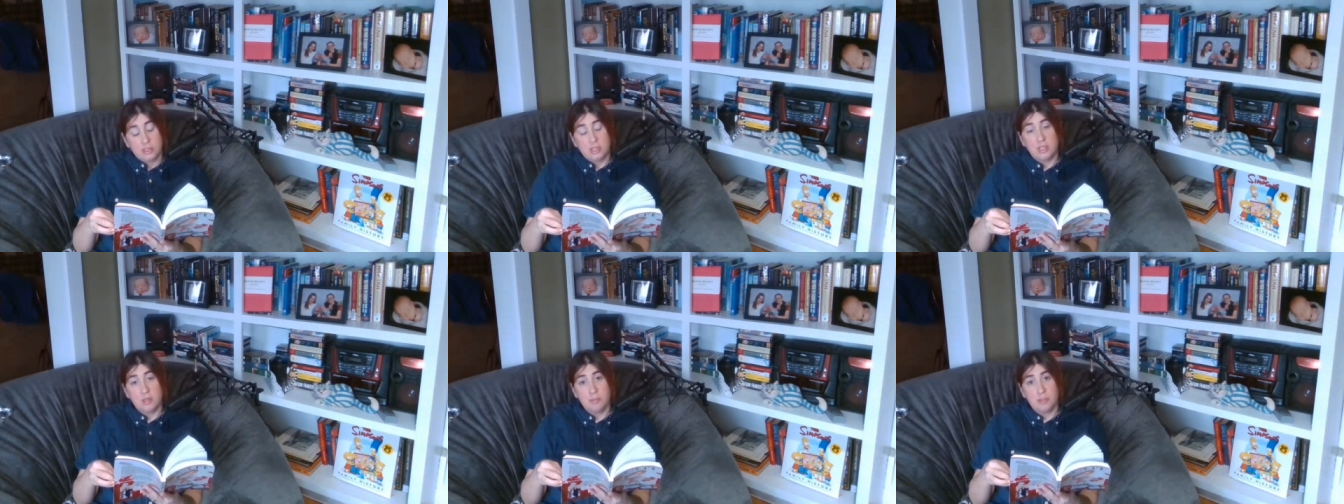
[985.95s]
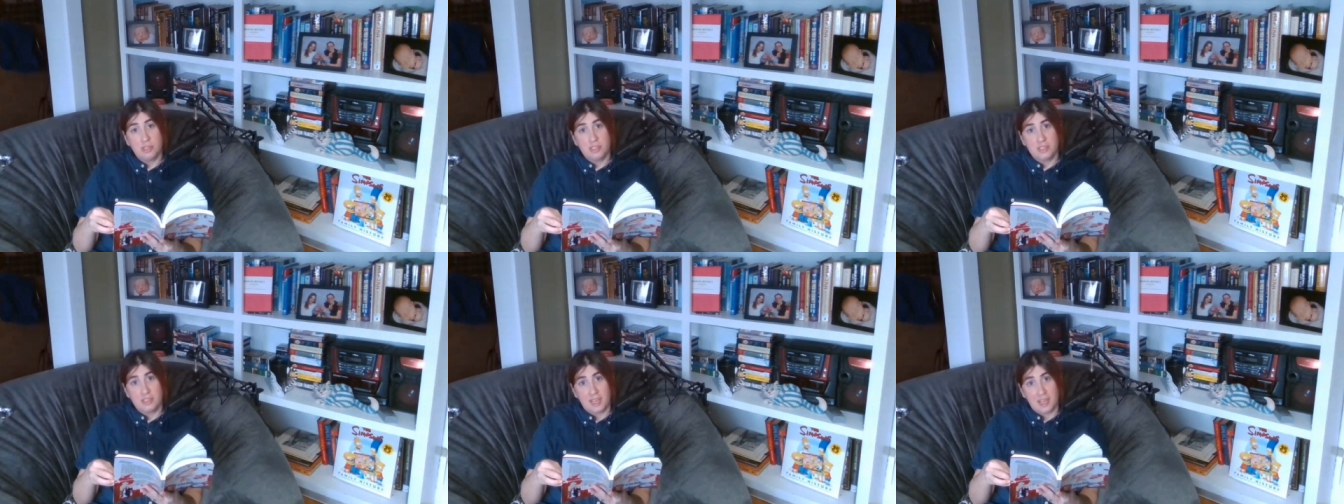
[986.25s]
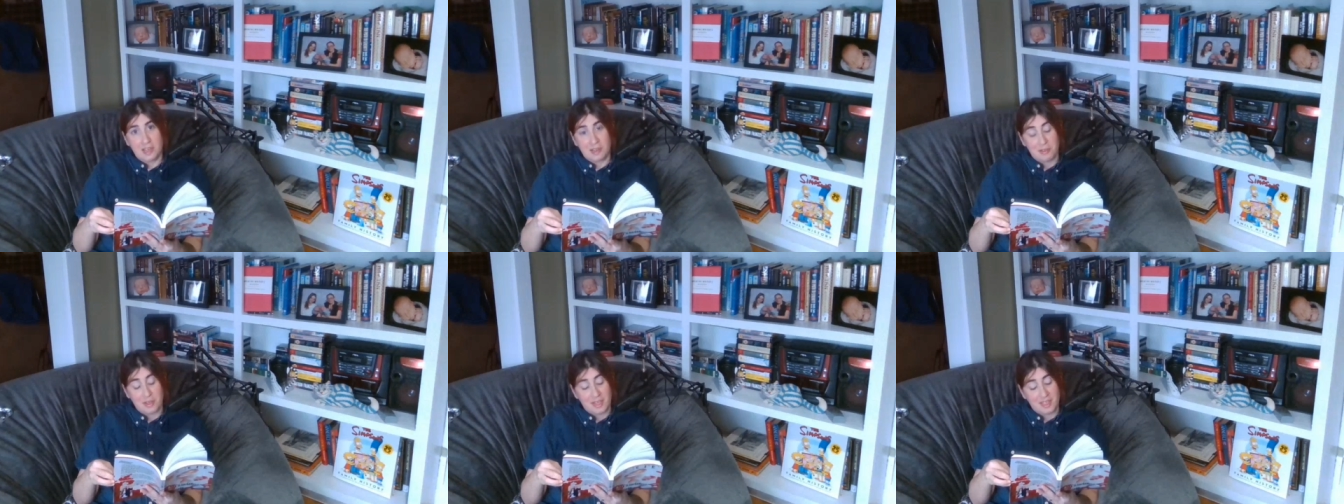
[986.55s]
Tim looked
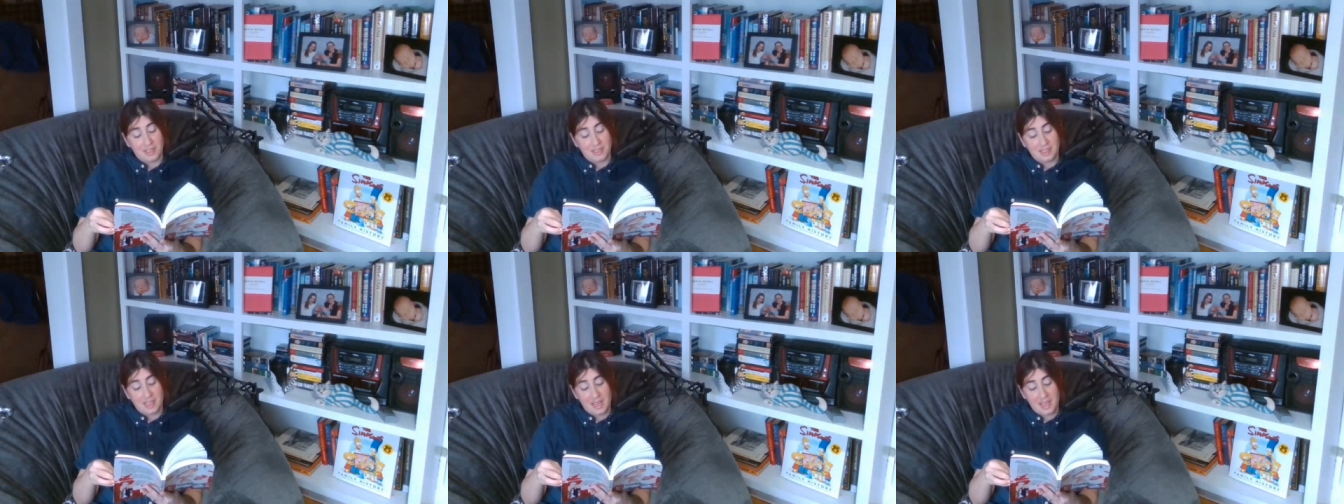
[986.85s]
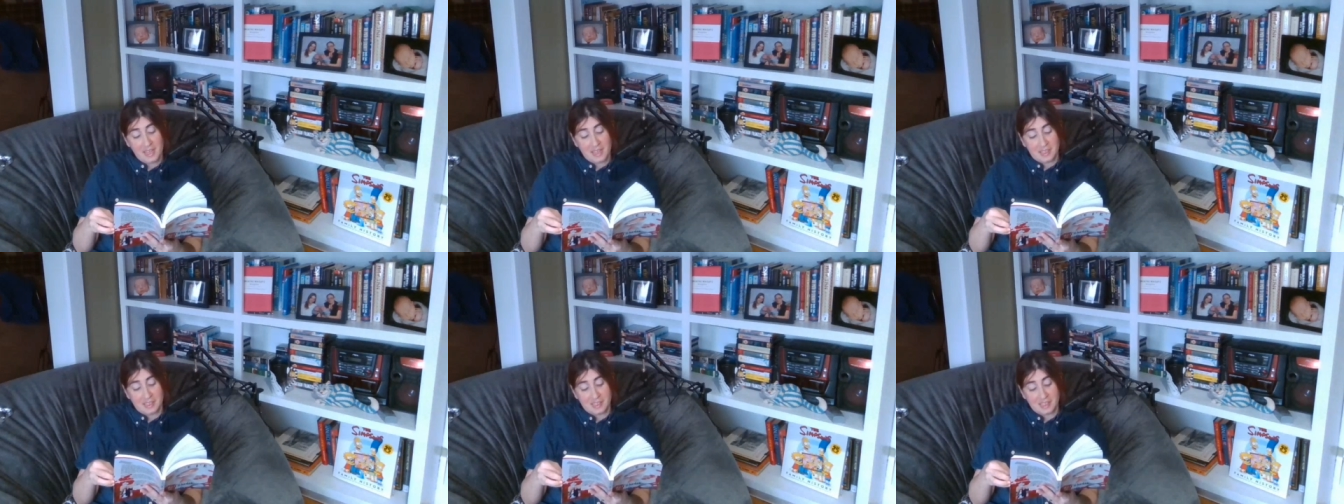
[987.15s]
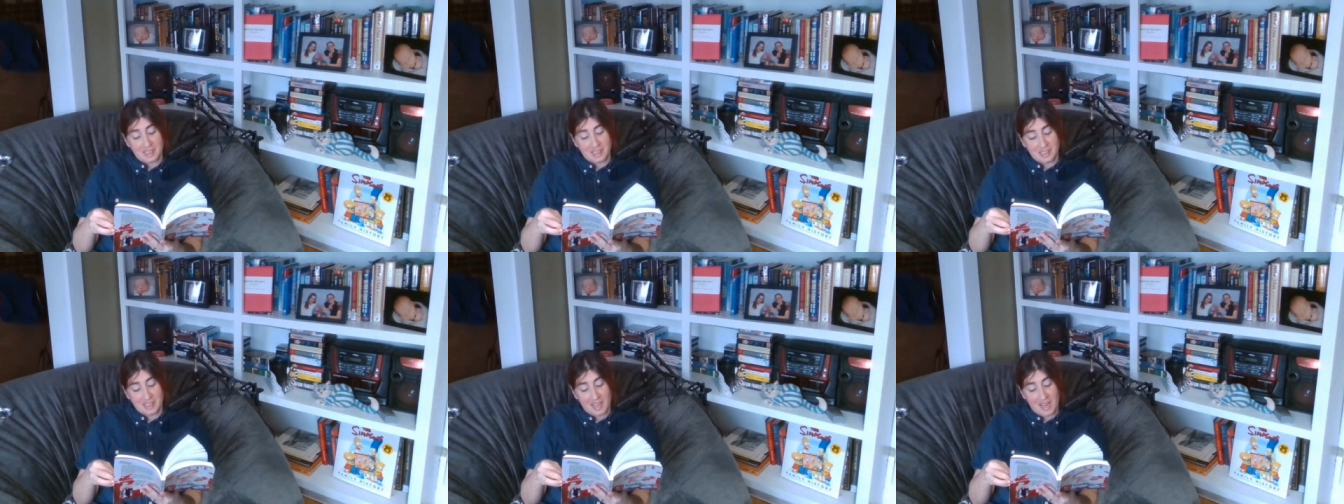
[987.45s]
down at his
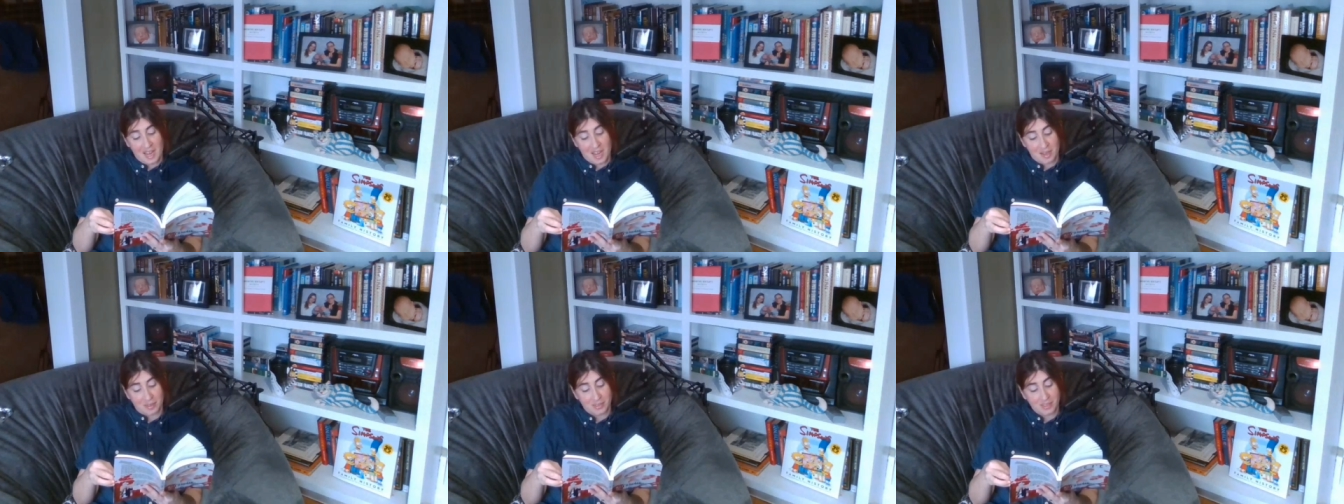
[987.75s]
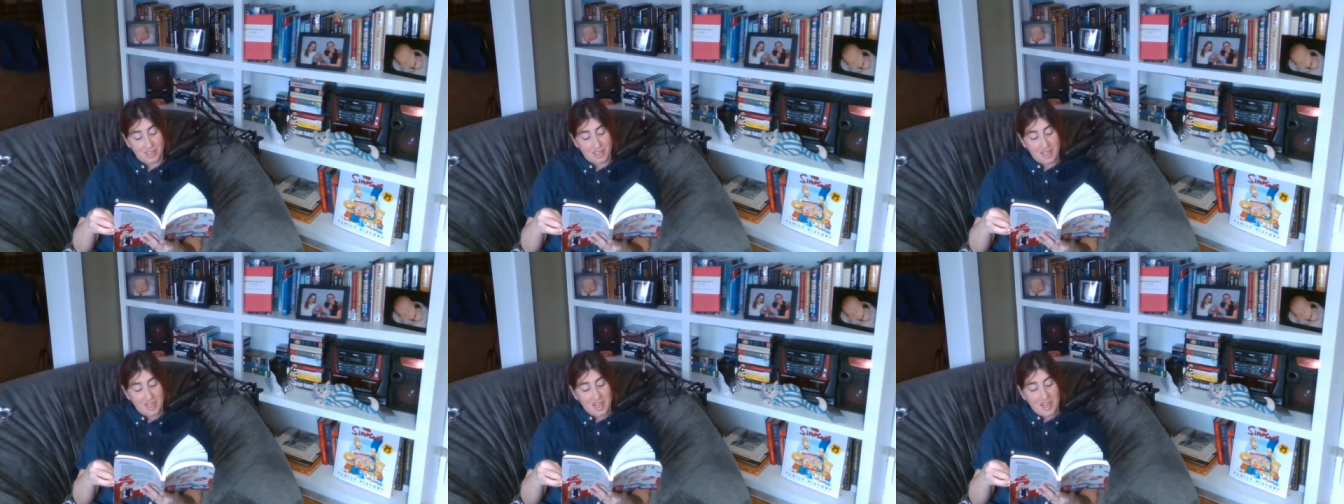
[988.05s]
hands and laughed.